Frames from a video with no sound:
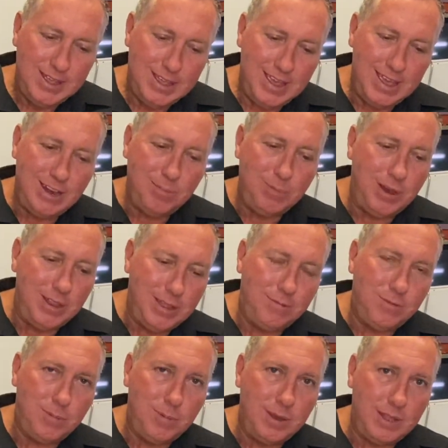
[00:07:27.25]
and it'll be like that
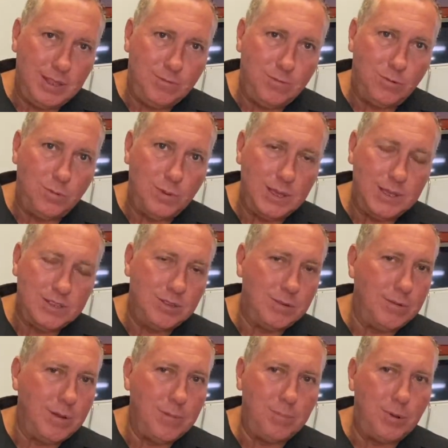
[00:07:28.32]
for about the next 4 weeks till
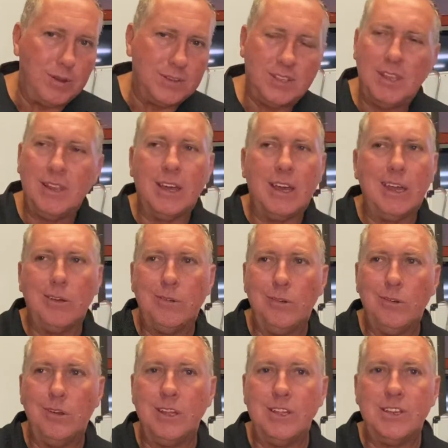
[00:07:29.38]
around Boxing Day or
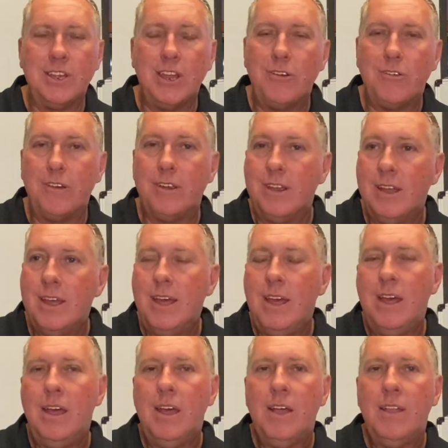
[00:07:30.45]
early January.
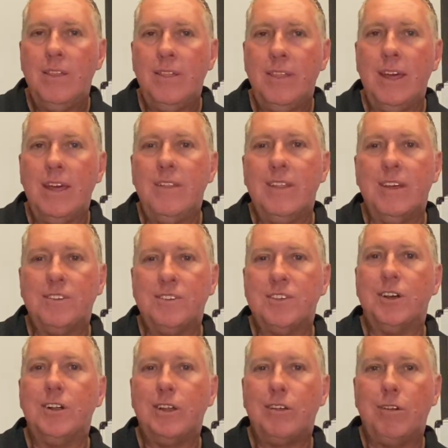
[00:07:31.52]
Then they'll
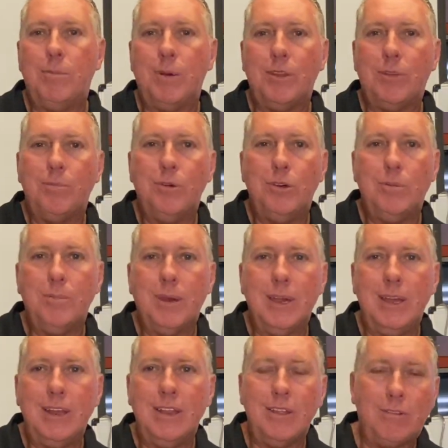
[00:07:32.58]
slowly creep up to
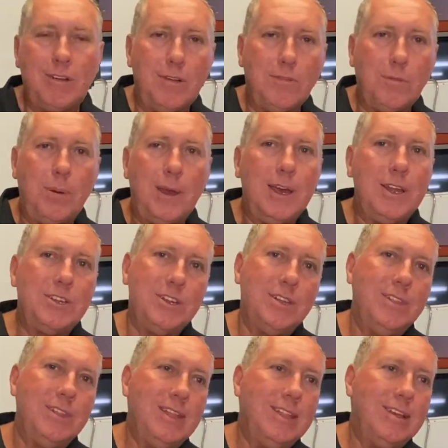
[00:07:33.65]
Mermaid and the gravel patch,
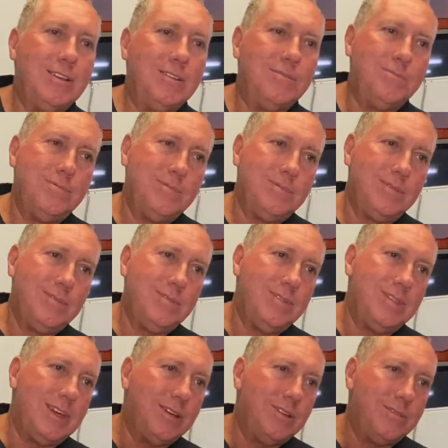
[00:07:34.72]
and then
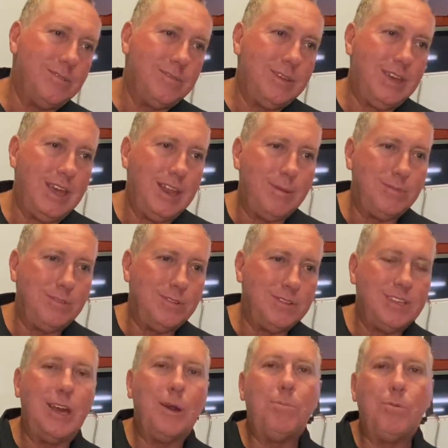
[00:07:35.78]
they'll get up to
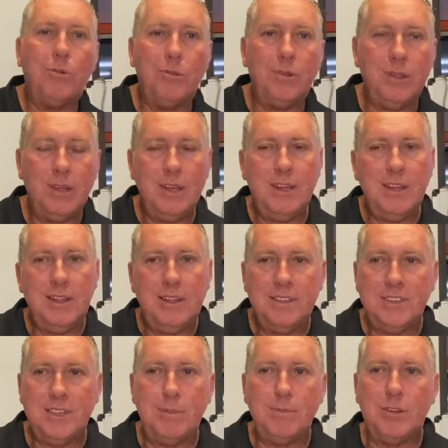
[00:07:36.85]
Southport
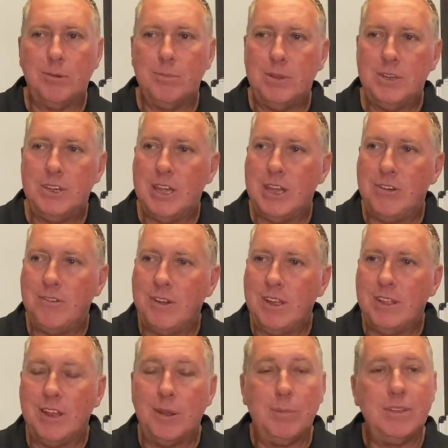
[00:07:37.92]
sometime in January,
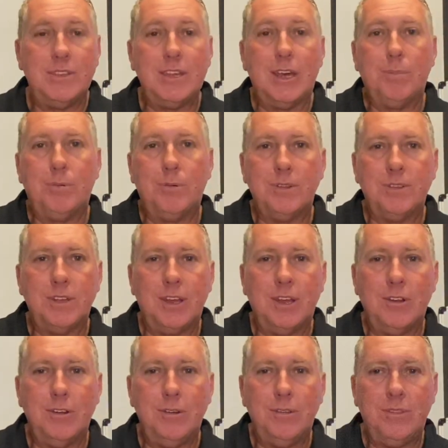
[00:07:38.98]
and then it'll be Southport's
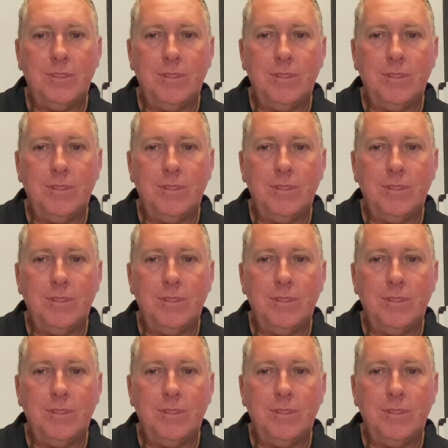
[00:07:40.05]
own